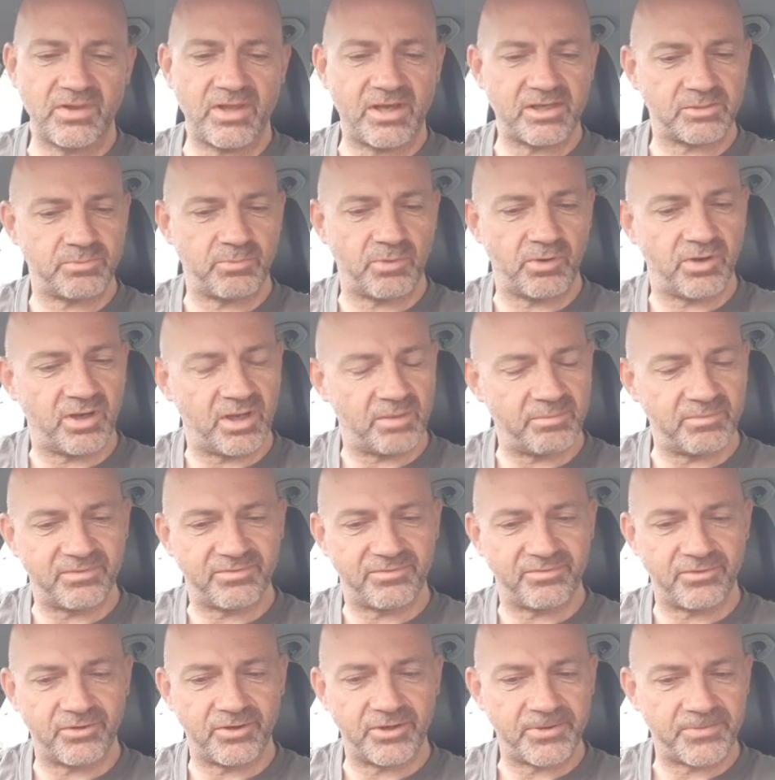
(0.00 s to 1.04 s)
that's my
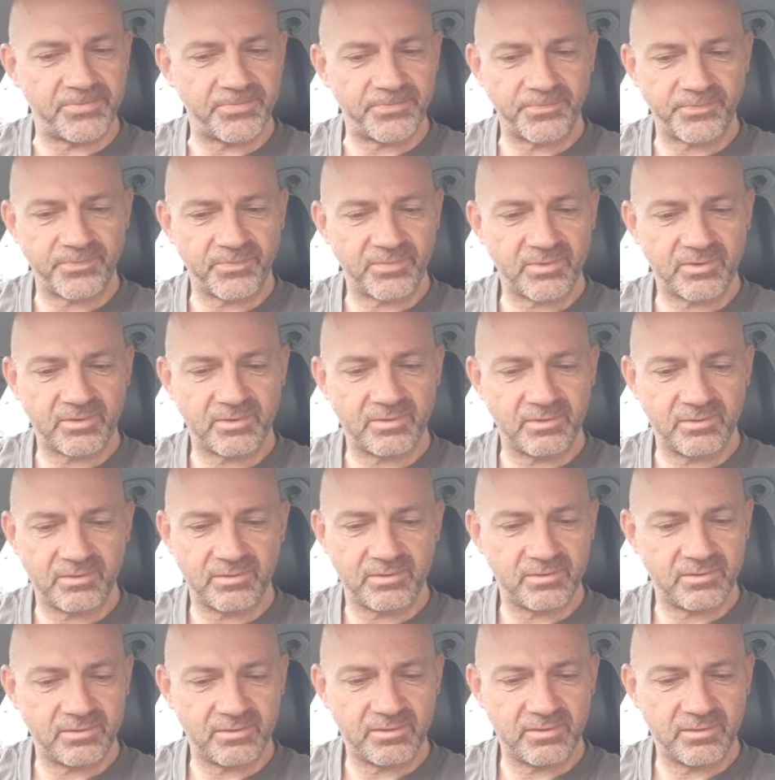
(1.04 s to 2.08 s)
number three.
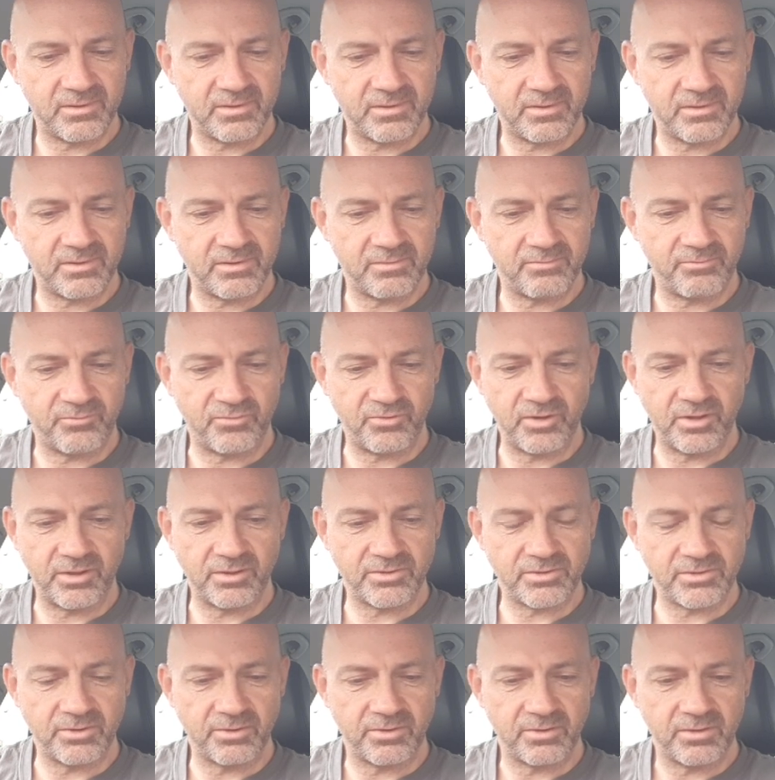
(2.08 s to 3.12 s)
Brilliant